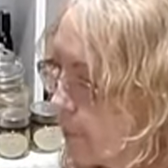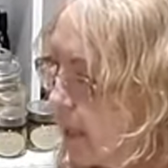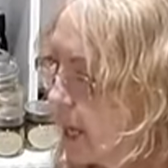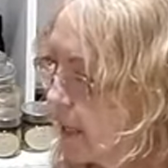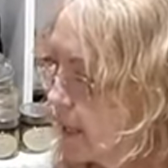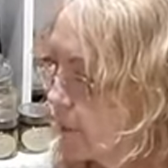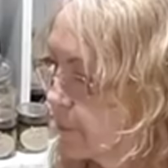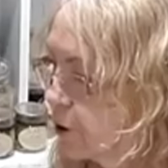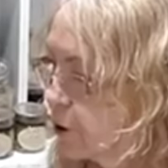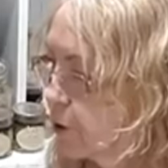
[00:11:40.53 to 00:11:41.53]
back
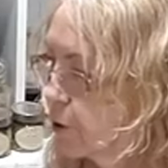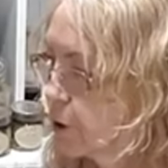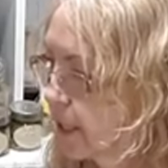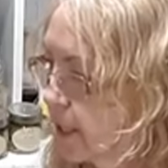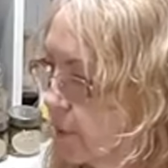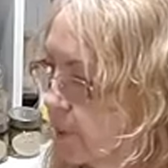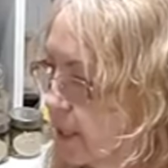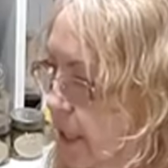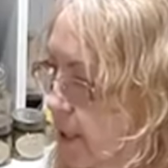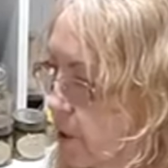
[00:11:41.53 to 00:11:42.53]
up to cooking the
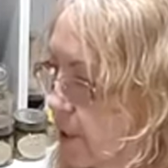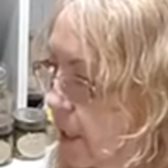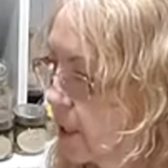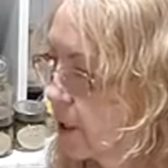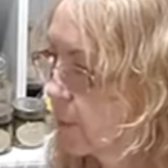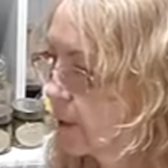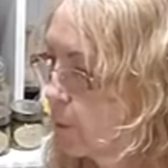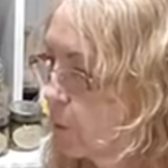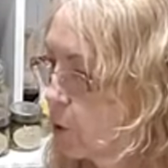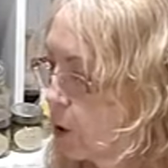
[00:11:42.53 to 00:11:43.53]
potatoes a little bit
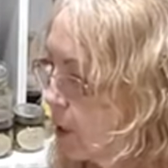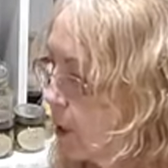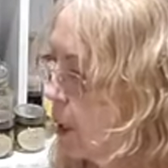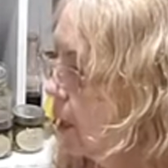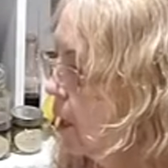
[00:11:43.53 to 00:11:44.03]
more